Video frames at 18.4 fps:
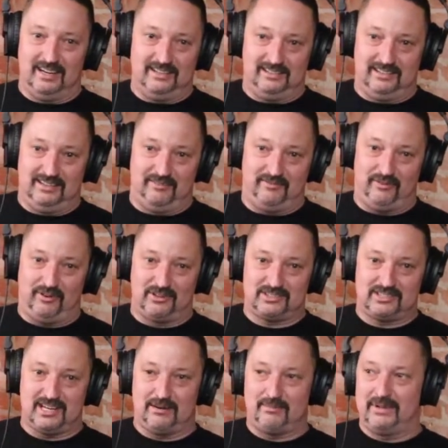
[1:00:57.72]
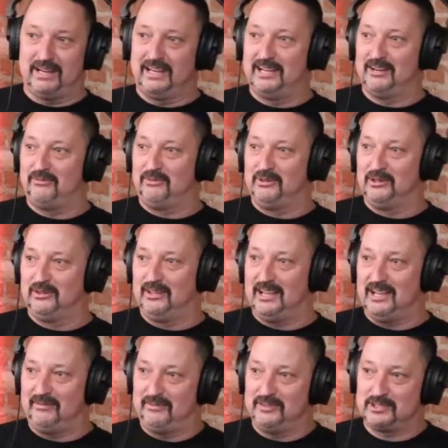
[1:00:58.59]
the first time they get in real
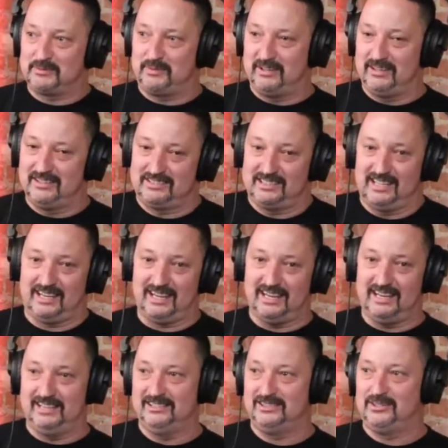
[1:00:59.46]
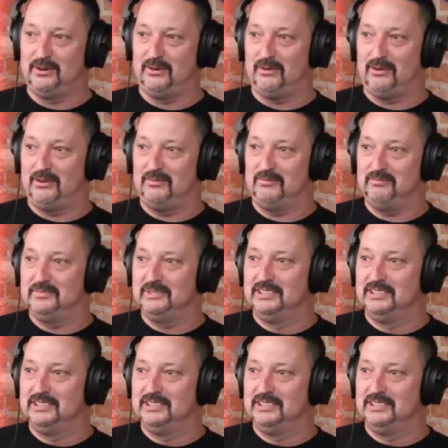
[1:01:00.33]
life experience, they can't get the door open